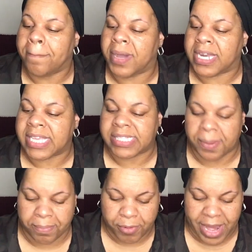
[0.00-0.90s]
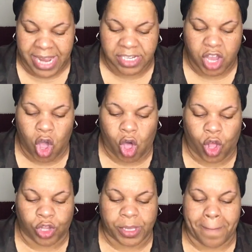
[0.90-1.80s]
but it's a brand
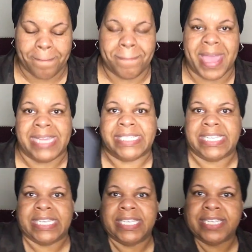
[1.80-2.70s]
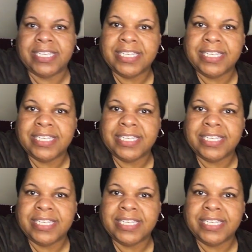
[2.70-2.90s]
called Mented.